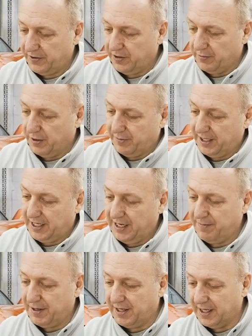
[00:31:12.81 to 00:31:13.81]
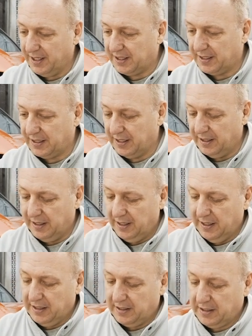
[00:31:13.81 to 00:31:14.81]
You will be keeping this,
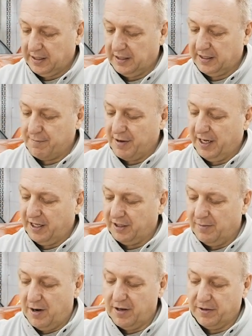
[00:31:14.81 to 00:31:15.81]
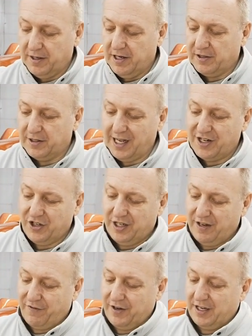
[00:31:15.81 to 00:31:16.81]
because depending on the model years, there's actually
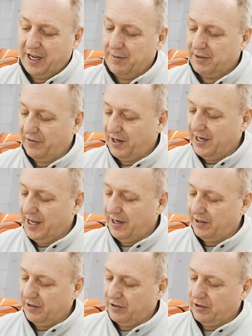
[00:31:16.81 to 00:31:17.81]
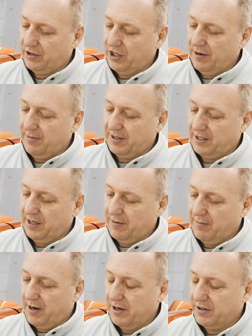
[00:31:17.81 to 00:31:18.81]
different types of connectors. So GM has done a
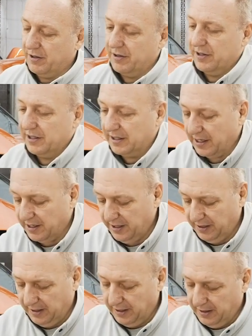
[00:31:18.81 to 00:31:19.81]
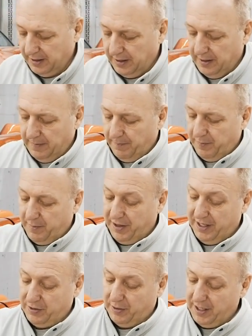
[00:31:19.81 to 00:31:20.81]
modular design. But
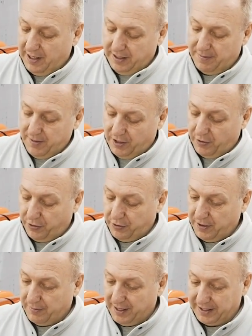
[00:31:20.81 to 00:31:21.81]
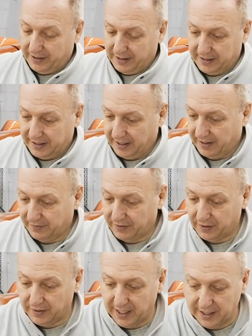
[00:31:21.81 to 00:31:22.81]
this will now let me go through the bezel itself.
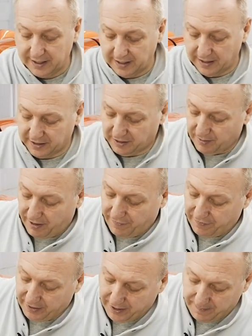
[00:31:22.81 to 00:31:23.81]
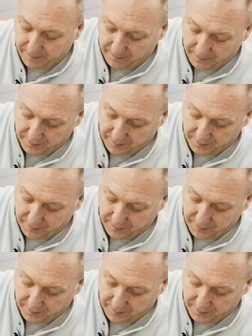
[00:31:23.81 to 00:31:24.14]
So next, a small Phillip.